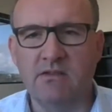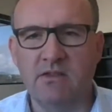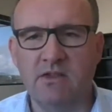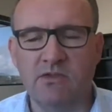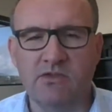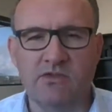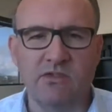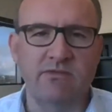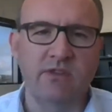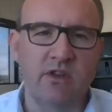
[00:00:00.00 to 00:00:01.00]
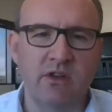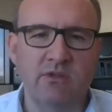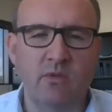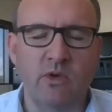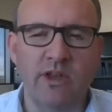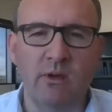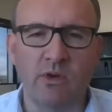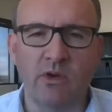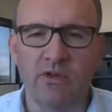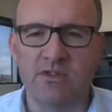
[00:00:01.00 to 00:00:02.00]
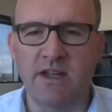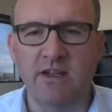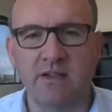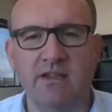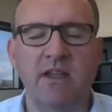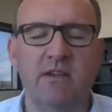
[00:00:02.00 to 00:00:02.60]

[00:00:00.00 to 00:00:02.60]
to users if one network goes down, that they